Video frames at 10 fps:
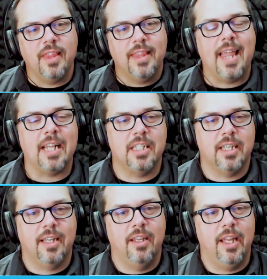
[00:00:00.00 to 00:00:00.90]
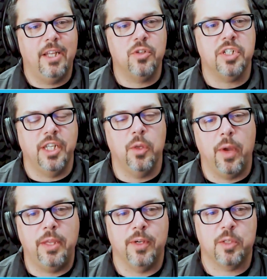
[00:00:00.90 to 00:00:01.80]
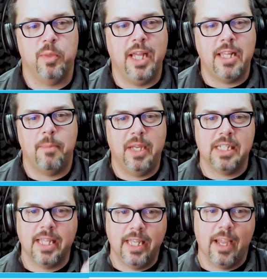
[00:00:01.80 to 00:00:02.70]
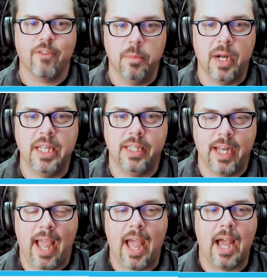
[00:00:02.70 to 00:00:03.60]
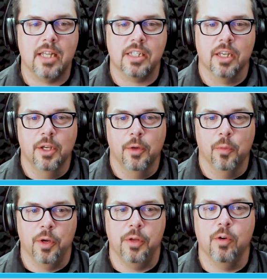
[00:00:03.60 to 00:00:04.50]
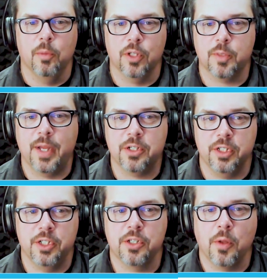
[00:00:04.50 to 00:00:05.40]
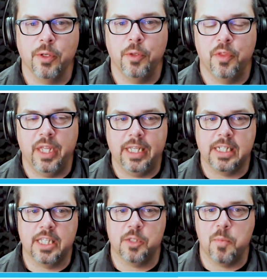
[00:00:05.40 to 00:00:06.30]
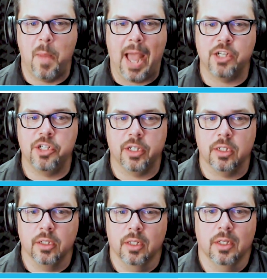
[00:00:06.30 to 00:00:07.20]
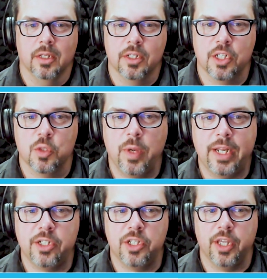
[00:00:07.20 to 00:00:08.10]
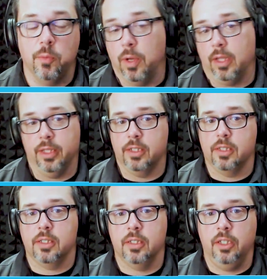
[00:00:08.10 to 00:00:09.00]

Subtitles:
that's interesting the way you explain that, because I think everybody that has renewable, especially solar, you think it's this magic switch that, well, it's,